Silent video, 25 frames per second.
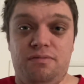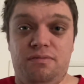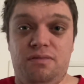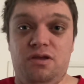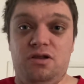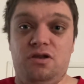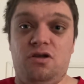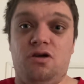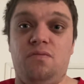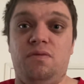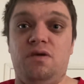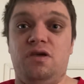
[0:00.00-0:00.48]
you
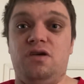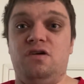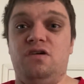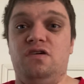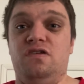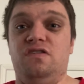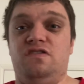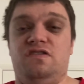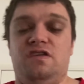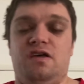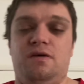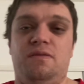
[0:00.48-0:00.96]
know,
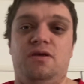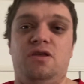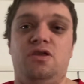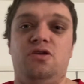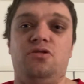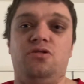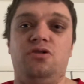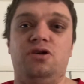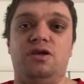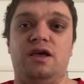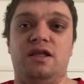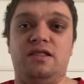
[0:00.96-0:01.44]
because, I mean, you
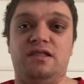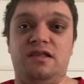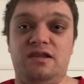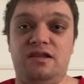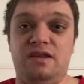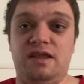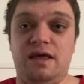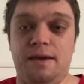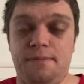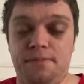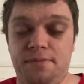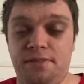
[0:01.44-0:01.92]
look at the
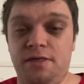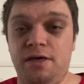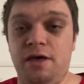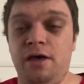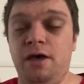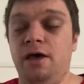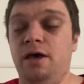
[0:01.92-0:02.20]
depth